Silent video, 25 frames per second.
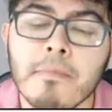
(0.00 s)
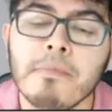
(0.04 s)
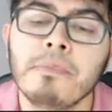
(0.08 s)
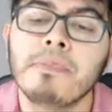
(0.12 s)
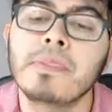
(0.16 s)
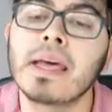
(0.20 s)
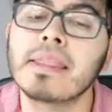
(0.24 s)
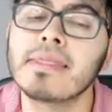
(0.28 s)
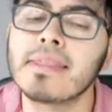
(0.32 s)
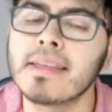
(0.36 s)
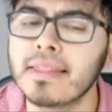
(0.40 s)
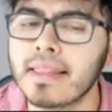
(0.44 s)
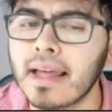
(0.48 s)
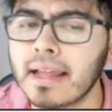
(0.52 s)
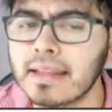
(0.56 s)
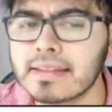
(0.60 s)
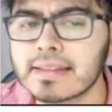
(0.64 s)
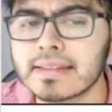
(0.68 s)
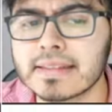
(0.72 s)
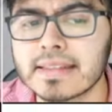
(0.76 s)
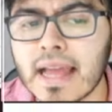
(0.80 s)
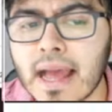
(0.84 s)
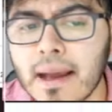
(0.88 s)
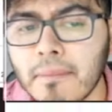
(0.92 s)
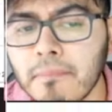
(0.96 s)
That did not
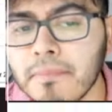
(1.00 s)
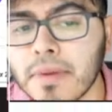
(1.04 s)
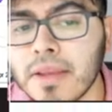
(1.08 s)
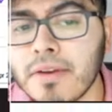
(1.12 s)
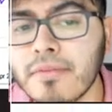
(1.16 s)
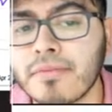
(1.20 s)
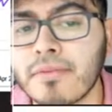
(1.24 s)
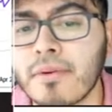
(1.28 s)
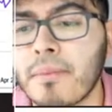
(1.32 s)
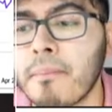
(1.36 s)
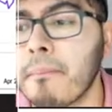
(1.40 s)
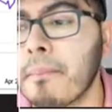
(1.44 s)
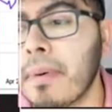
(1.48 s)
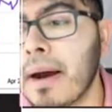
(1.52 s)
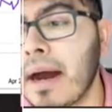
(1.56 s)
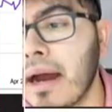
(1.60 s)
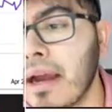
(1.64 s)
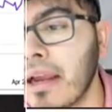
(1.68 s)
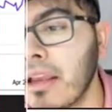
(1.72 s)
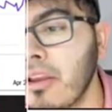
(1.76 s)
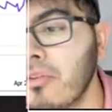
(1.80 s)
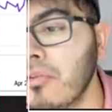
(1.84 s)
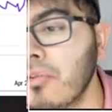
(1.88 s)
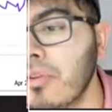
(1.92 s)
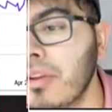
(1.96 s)
stop me from
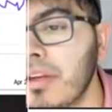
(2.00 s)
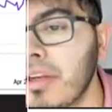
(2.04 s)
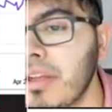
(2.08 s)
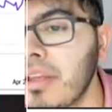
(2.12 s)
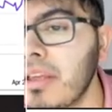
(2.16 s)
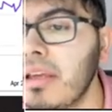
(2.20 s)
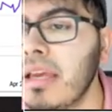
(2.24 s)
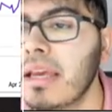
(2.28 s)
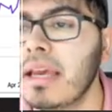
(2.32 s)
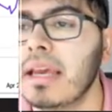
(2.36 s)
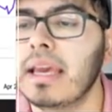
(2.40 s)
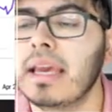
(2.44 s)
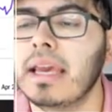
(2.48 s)
buying Unity.